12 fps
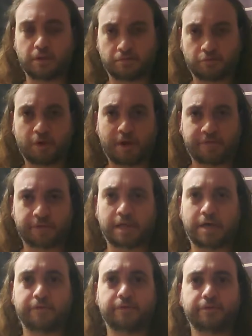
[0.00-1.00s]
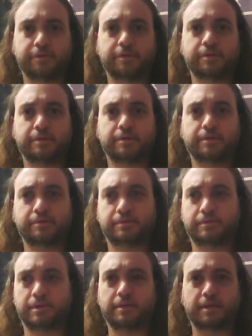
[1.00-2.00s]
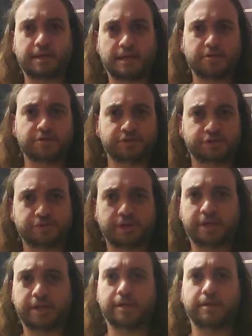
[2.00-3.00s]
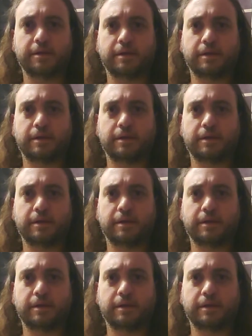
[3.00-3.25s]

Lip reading: graphic novel, the colors are striking.